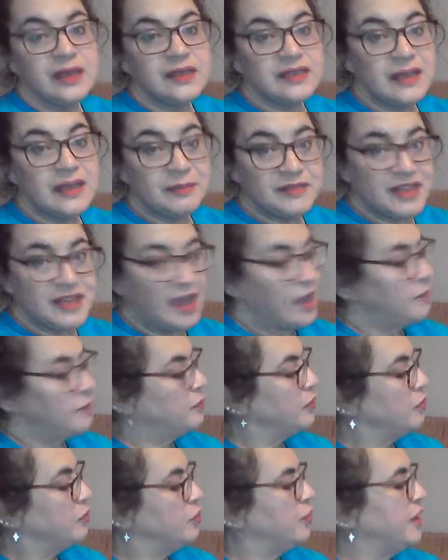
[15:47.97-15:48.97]
Tip tap
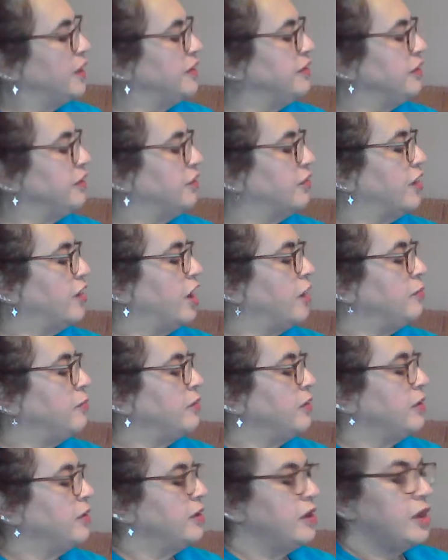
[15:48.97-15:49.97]
went the crab,
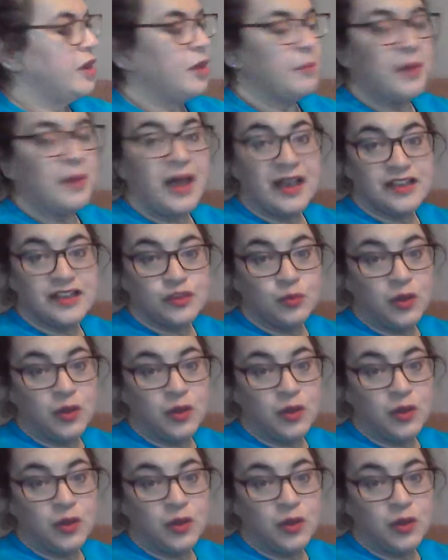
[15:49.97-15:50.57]
past